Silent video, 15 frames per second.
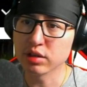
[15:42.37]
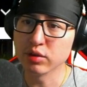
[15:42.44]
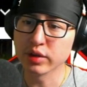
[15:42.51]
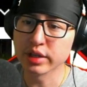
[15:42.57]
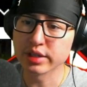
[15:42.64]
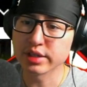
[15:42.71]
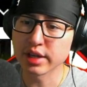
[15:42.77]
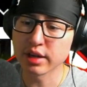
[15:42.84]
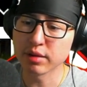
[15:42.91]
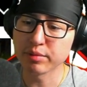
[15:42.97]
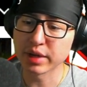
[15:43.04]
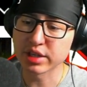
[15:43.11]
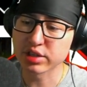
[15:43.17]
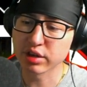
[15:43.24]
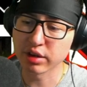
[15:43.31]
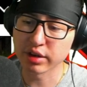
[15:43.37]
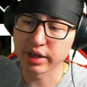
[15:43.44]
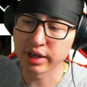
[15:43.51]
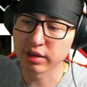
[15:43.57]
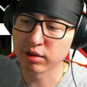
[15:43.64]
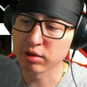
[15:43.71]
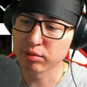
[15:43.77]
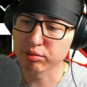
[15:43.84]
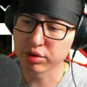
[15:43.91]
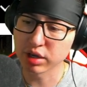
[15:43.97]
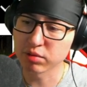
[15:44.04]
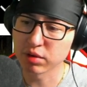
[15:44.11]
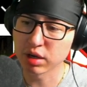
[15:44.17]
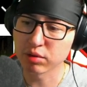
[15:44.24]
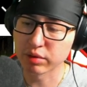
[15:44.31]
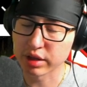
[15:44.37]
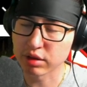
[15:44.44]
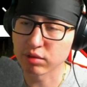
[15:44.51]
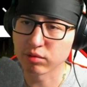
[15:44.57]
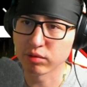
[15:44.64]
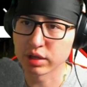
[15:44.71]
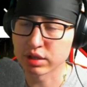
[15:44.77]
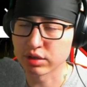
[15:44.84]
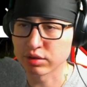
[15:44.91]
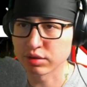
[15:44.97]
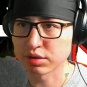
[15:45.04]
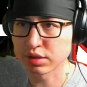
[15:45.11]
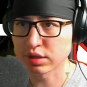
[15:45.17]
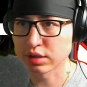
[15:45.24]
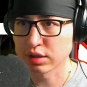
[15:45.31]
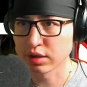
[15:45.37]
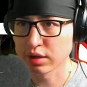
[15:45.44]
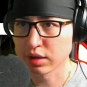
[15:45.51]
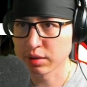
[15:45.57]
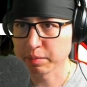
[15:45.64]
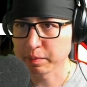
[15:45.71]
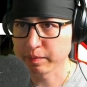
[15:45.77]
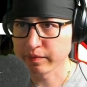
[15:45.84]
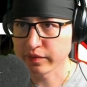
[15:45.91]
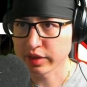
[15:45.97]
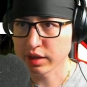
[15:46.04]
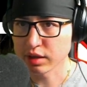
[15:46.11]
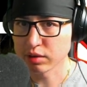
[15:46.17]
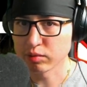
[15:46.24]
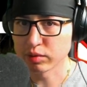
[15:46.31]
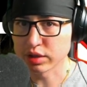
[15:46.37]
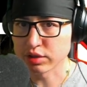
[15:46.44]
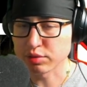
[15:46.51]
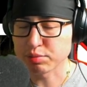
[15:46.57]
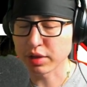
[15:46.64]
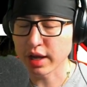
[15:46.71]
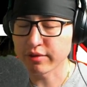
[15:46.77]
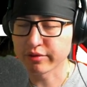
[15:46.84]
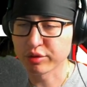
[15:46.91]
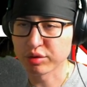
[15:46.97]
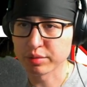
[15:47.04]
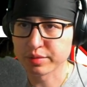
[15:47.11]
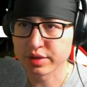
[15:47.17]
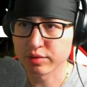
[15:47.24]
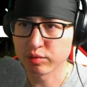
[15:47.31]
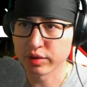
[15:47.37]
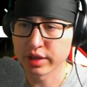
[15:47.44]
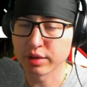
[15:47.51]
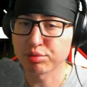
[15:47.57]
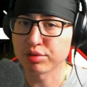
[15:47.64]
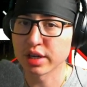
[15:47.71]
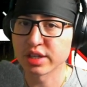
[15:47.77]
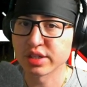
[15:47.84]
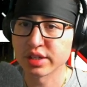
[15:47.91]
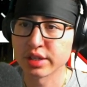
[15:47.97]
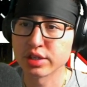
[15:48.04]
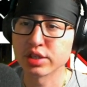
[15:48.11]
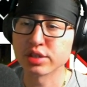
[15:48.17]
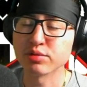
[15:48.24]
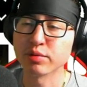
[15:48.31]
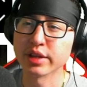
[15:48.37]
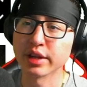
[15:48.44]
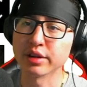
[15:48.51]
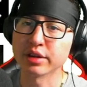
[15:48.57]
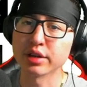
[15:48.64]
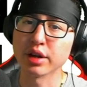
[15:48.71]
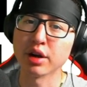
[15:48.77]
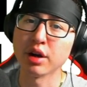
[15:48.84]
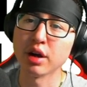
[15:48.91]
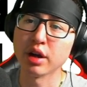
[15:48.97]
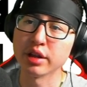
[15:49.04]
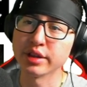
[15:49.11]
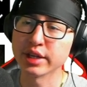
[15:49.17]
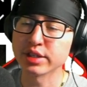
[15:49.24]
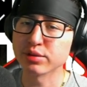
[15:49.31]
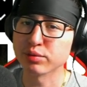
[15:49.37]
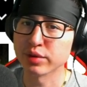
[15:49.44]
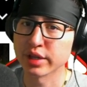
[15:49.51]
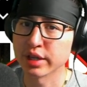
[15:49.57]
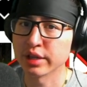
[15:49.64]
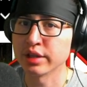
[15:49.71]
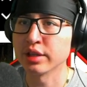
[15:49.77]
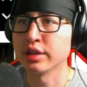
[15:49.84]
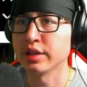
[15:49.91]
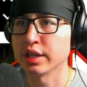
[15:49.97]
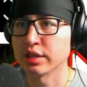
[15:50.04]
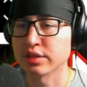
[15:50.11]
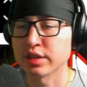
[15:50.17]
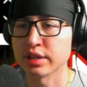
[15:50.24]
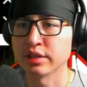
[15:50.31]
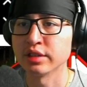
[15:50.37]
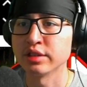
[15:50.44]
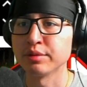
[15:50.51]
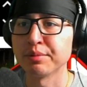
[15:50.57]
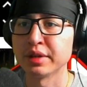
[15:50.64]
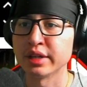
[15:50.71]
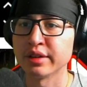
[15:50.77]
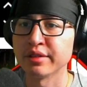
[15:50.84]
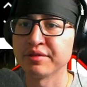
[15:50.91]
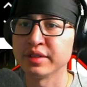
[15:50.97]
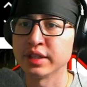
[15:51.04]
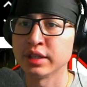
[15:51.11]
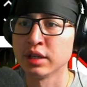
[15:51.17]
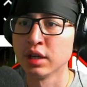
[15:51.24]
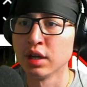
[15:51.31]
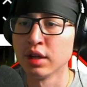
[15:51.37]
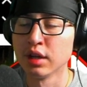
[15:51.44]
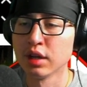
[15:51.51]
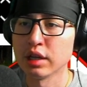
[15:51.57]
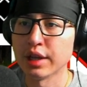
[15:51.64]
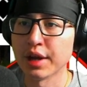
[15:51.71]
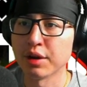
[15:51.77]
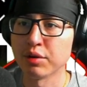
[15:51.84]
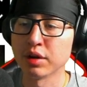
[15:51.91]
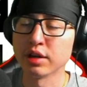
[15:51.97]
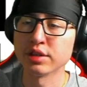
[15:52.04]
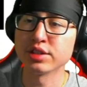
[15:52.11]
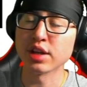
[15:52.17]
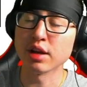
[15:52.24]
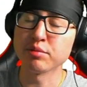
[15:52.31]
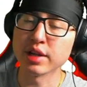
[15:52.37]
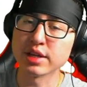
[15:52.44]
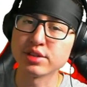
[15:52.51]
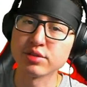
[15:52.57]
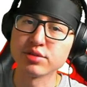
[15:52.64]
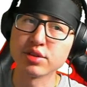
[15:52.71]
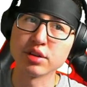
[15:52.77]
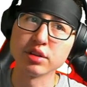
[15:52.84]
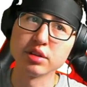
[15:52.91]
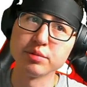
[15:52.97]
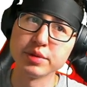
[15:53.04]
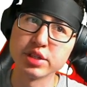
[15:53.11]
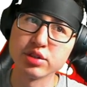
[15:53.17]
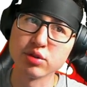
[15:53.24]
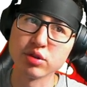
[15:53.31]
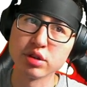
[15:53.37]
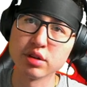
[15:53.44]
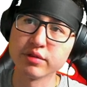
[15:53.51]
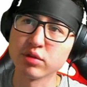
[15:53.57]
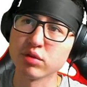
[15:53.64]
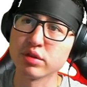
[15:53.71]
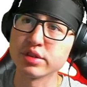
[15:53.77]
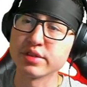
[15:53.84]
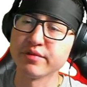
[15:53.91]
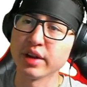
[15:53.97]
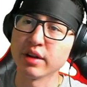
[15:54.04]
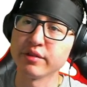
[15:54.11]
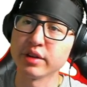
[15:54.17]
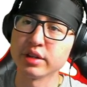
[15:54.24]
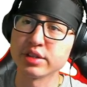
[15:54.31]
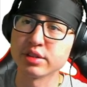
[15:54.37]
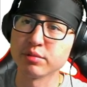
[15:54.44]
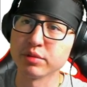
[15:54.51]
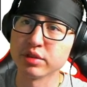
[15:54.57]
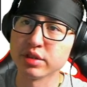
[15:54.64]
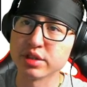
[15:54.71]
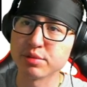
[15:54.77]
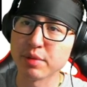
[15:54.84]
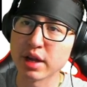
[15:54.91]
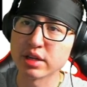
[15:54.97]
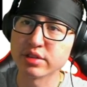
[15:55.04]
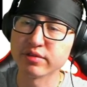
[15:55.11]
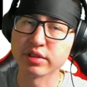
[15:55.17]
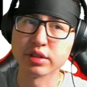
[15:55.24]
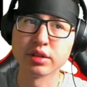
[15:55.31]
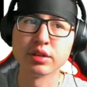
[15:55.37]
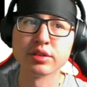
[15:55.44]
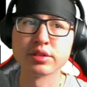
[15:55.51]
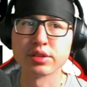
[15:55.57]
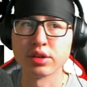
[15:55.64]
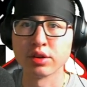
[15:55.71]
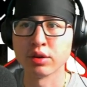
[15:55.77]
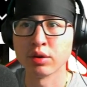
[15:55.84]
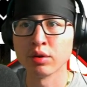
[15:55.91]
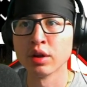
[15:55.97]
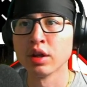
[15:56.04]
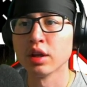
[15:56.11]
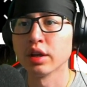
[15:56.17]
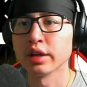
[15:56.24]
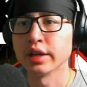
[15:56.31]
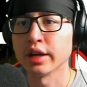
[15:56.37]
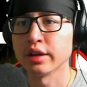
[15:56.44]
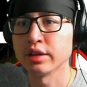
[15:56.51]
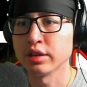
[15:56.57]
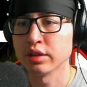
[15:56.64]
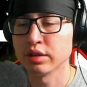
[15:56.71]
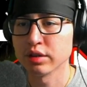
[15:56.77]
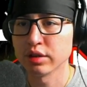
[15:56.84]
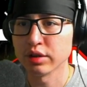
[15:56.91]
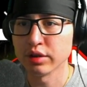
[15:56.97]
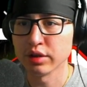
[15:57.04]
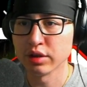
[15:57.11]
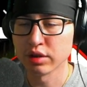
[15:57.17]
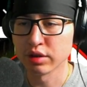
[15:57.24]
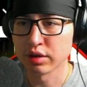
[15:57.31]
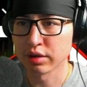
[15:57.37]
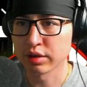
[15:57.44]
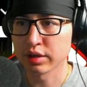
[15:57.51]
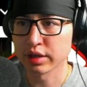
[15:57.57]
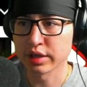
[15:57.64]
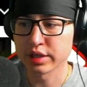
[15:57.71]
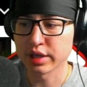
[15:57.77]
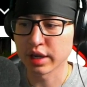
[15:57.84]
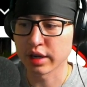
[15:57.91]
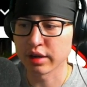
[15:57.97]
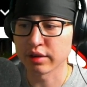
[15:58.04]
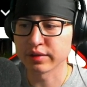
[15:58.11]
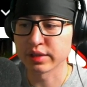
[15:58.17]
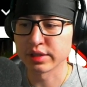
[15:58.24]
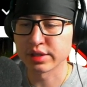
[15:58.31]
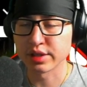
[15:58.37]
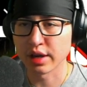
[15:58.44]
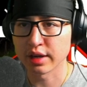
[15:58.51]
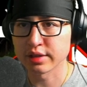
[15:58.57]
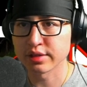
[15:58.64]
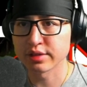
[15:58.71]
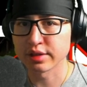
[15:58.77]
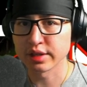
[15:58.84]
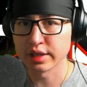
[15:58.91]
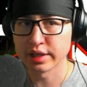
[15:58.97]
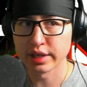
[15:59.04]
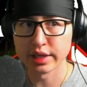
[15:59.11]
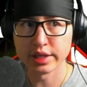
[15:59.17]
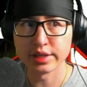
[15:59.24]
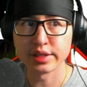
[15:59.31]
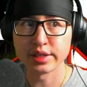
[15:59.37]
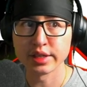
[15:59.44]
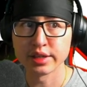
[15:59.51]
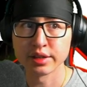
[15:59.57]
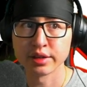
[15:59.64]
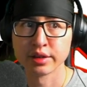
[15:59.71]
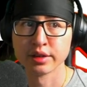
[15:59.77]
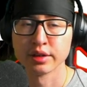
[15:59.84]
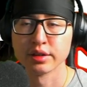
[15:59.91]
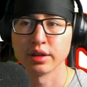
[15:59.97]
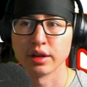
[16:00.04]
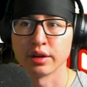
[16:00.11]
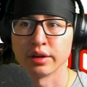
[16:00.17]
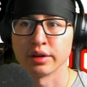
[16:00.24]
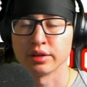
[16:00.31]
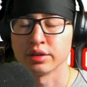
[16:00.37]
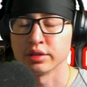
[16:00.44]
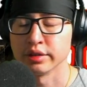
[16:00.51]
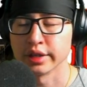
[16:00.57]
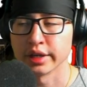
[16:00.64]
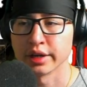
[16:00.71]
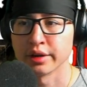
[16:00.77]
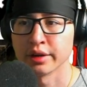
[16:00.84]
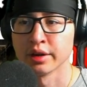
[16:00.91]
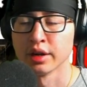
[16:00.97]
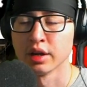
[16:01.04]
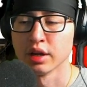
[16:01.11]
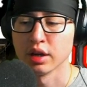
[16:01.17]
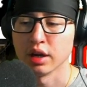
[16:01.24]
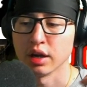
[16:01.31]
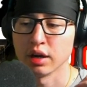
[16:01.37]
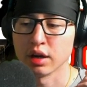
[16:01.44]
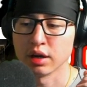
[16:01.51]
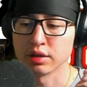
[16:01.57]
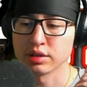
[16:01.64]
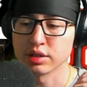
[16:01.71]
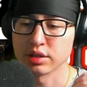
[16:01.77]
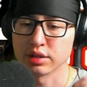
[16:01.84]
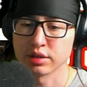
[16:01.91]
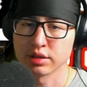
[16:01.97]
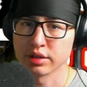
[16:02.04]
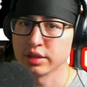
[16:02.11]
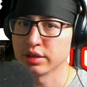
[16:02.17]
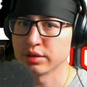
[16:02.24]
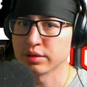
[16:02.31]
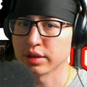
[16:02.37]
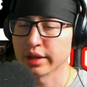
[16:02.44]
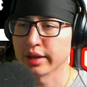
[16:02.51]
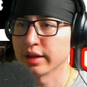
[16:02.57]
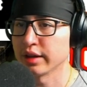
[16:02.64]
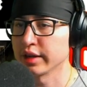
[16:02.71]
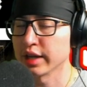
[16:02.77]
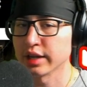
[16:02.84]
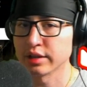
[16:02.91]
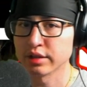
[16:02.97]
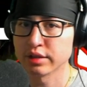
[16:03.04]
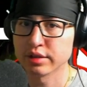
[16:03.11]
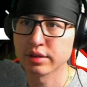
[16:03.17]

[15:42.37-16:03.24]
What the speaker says: can set up edge guarding pretty well with those platforms when they're present. It's just when they're gone, that's when things get a little bit iffy. Now, side blast zones are a little bit shorter, of course, very, very similar to Smashville. So again, you're gonna die off the sides easier or earlier. Again,